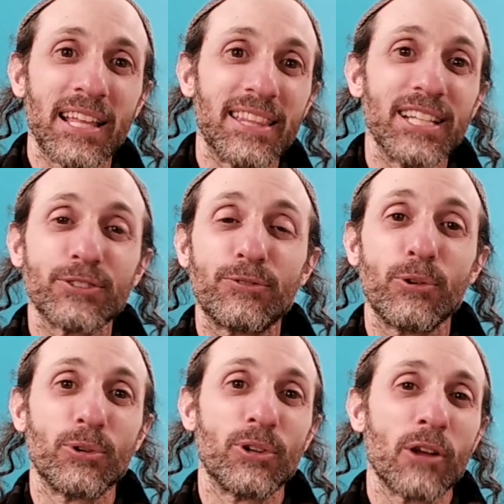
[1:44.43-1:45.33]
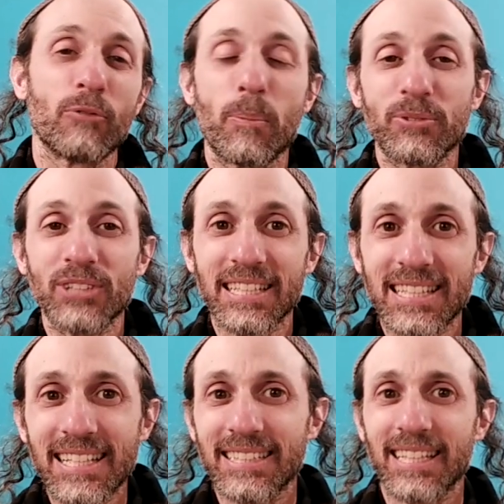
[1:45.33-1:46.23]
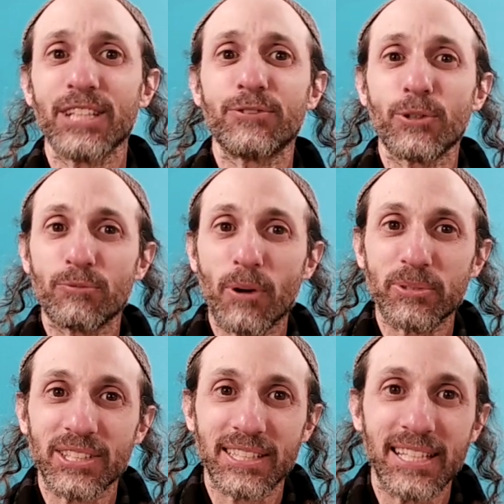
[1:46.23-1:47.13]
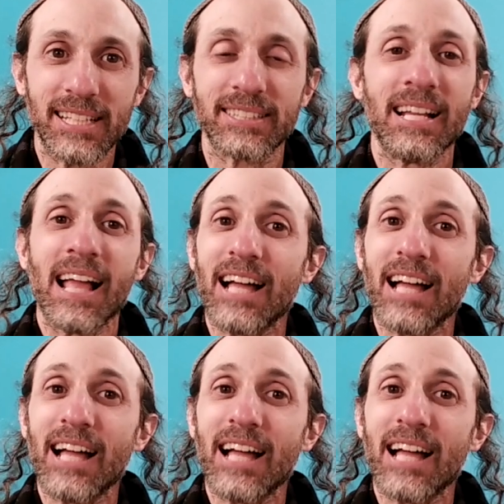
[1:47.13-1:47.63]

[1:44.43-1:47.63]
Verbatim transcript: This food represents this, and this food represents this.